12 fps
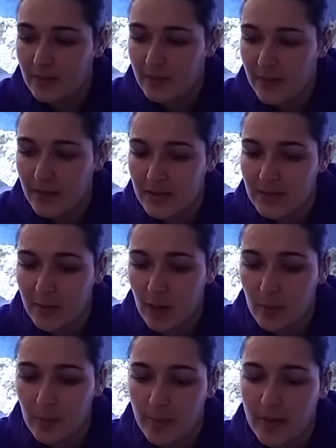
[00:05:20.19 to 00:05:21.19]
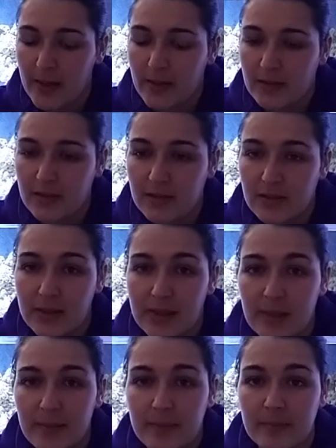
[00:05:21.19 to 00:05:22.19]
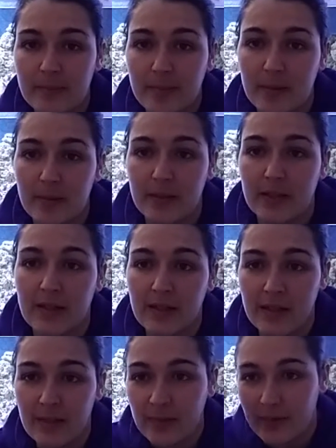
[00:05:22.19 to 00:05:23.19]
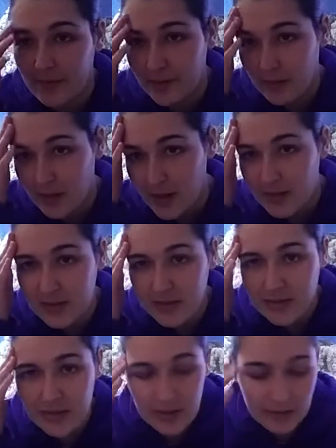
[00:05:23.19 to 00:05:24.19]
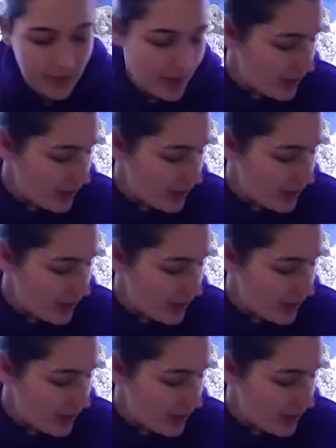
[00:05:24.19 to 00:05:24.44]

probably some copepods and get them, put them in there and let them live in the rocks and stuff.